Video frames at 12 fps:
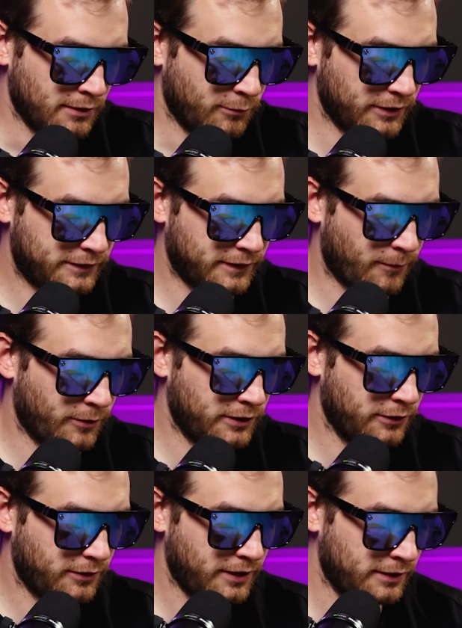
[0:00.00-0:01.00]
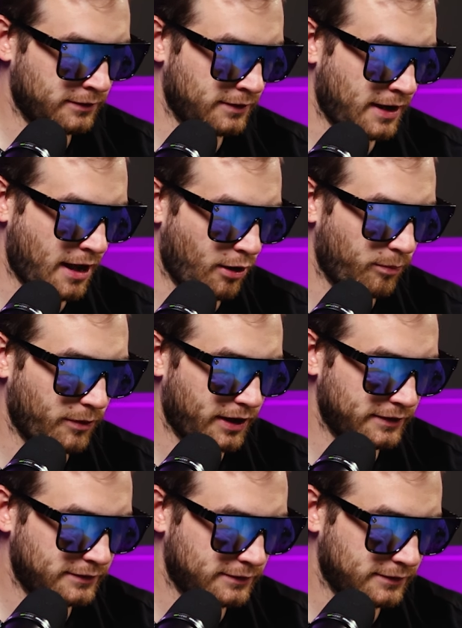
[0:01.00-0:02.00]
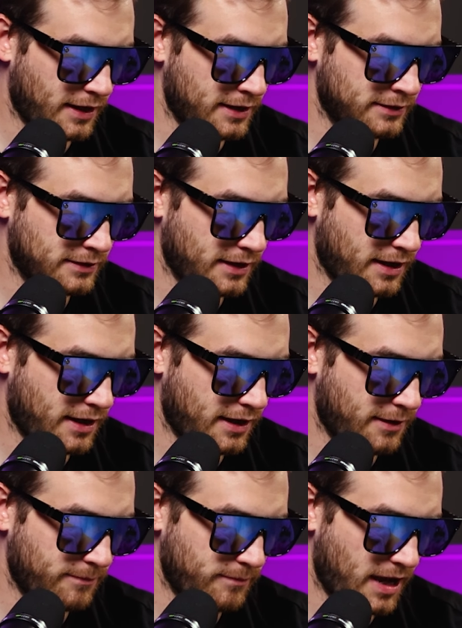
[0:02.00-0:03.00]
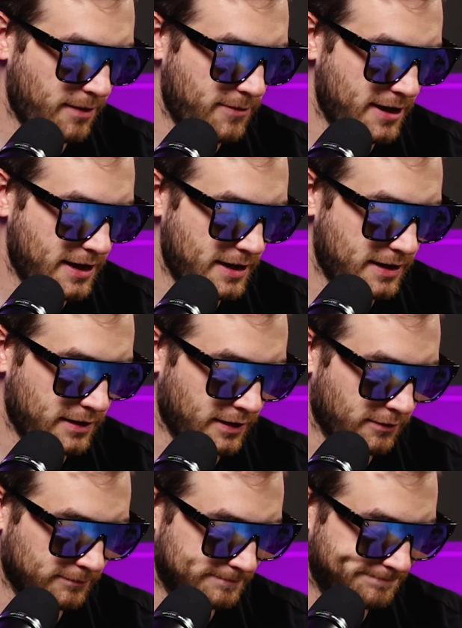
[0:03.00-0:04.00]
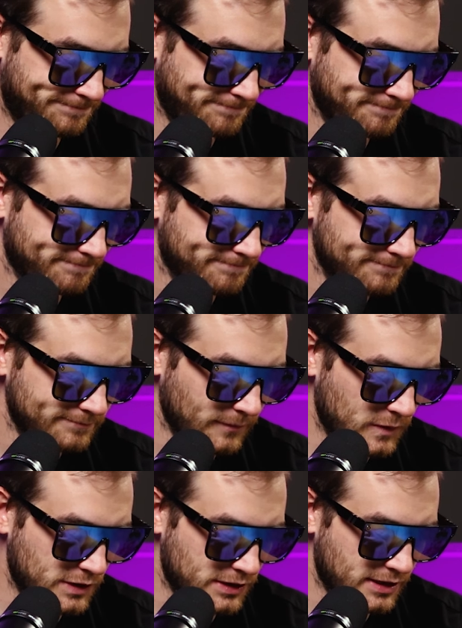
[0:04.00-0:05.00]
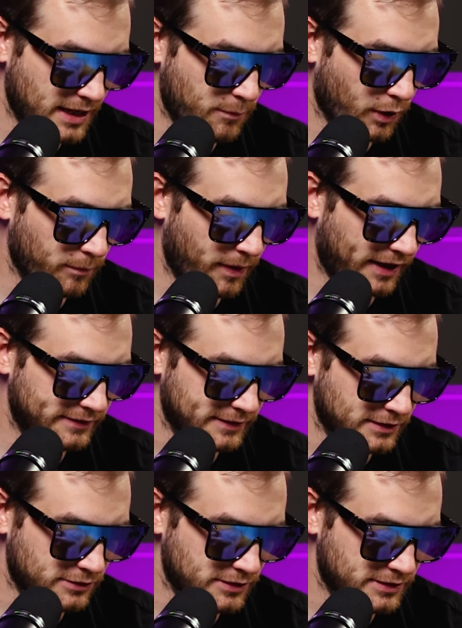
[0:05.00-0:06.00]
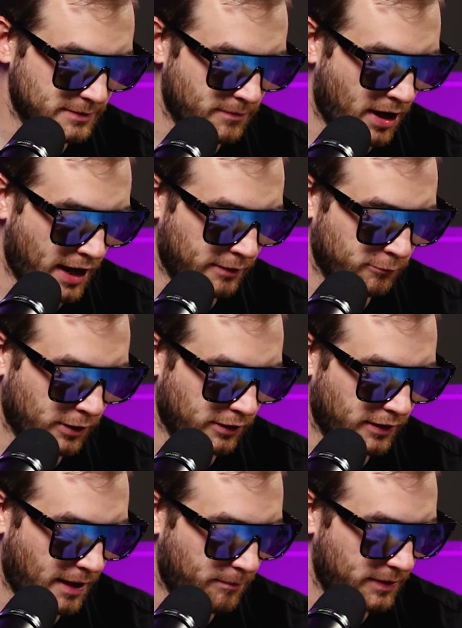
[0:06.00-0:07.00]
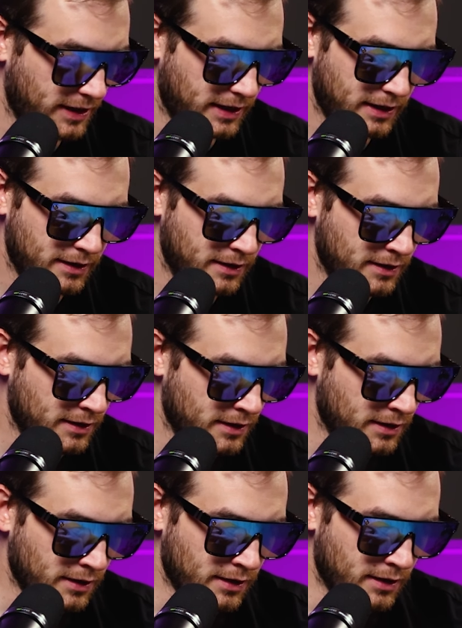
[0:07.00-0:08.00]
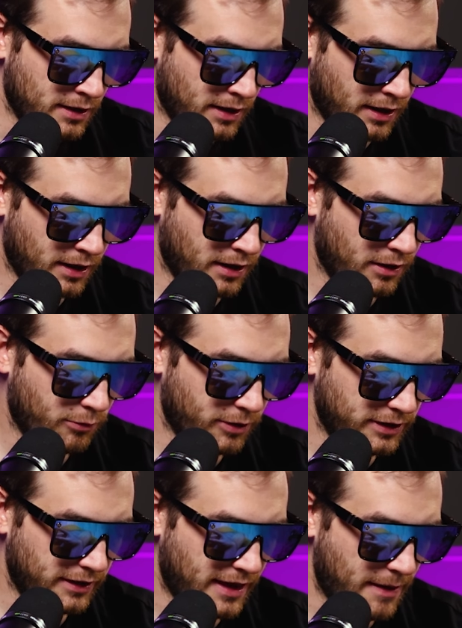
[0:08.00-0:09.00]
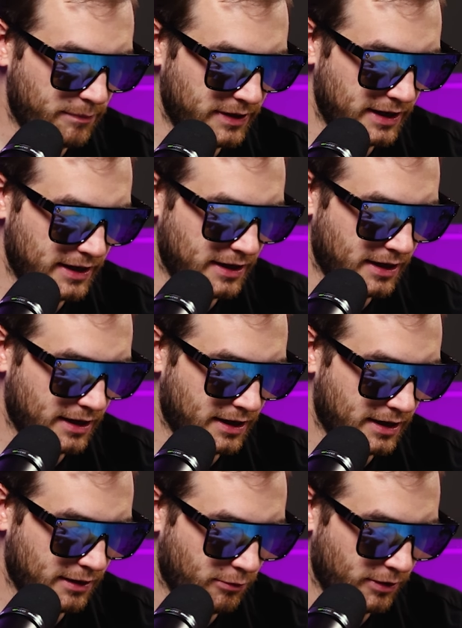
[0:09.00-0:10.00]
with someone who can help us and uh, maybe, you know, just keep our best interests in mind, whether that be, uh, whether that be, uh,